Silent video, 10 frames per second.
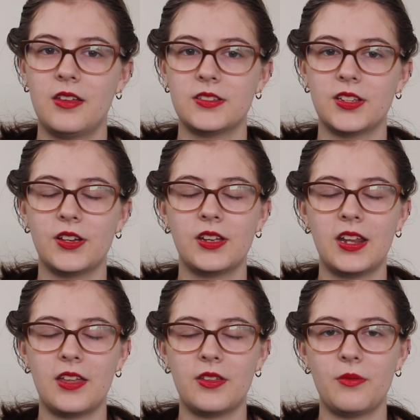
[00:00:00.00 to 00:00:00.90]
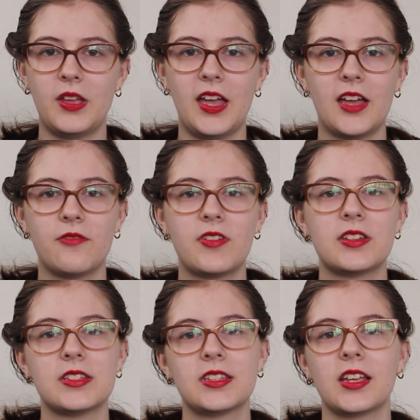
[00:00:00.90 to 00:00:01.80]
So now that we have
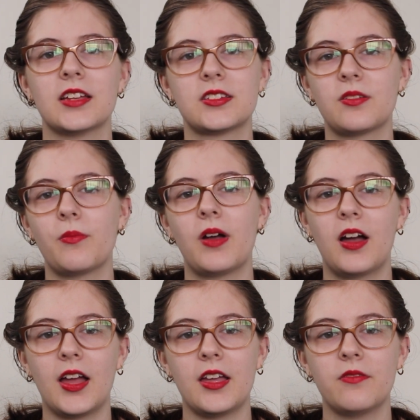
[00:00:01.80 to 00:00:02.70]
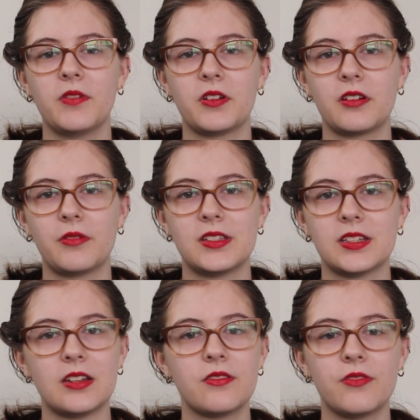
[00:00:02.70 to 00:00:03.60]
discussed my very
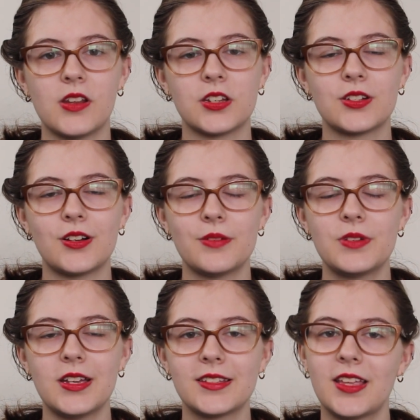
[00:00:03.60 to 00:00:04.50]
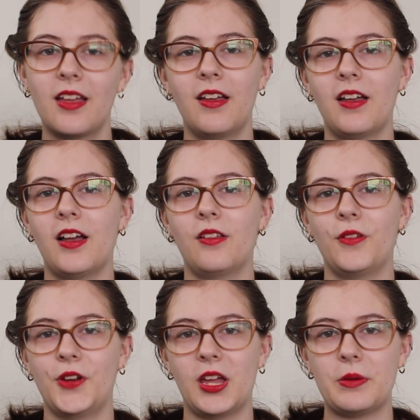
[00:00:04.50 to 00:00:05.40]
recent finished objects, I
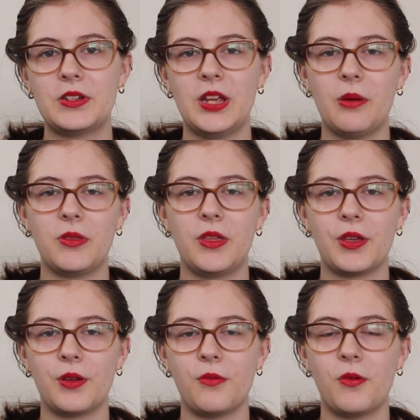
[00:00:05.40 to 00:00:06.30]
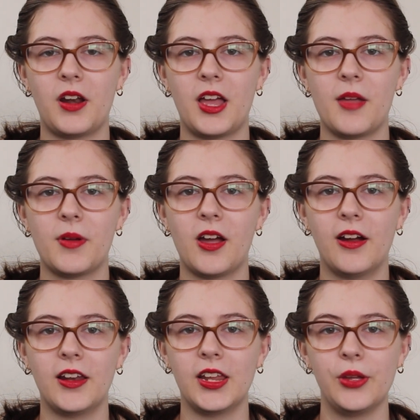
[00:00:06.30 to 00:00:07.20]
thought I would share with you what I am
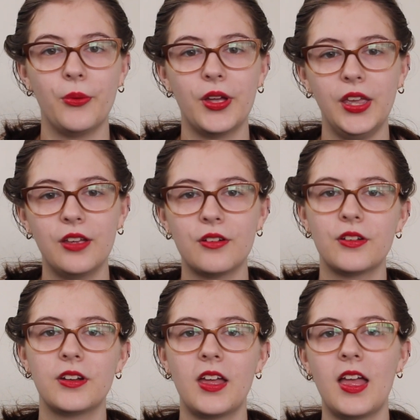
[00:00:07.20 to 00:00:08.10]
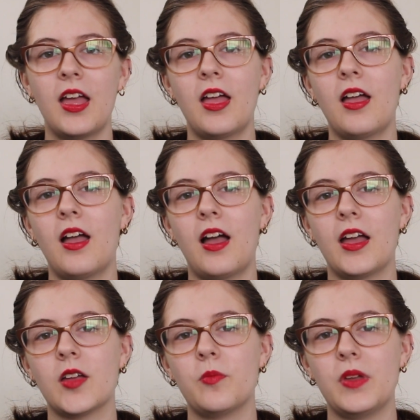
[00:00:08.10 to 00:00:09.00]
currently working on.
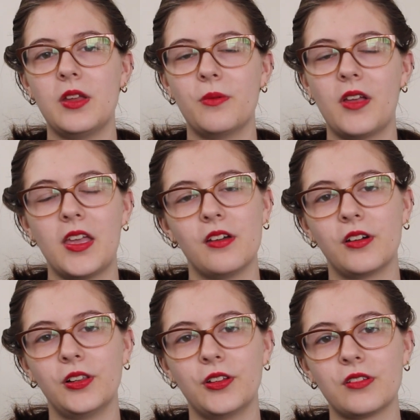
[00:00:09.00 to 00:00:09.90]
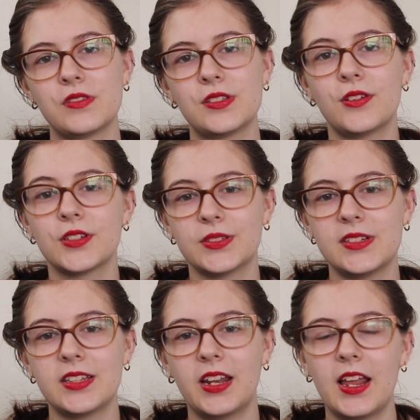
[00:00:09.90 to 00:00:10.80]
I have been working on a lot of socks
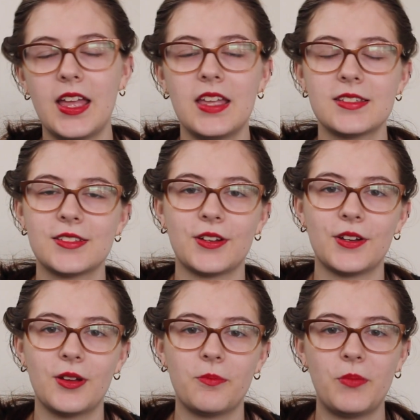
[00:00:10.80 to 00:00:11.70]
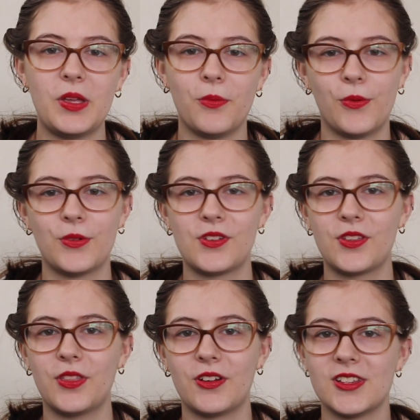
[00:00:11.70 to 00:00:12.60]
recently, so be
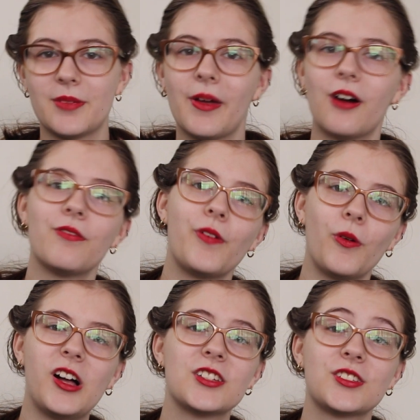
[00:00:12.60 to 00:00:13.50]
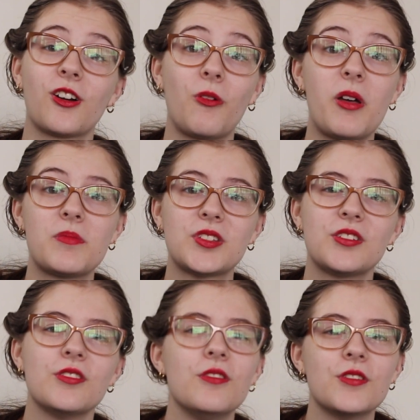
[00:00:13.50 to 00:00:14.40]
warned, there is about 4 sock whips
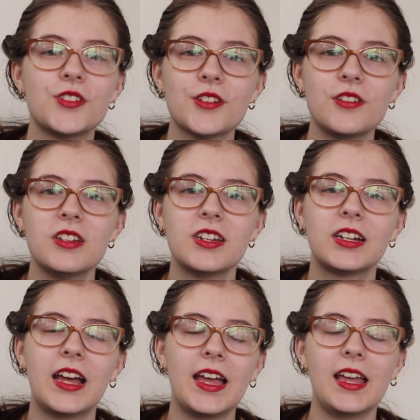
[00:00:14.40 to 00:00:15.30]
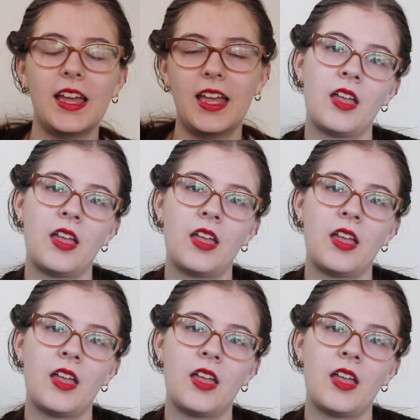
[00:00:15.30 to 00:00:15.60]
to show you today.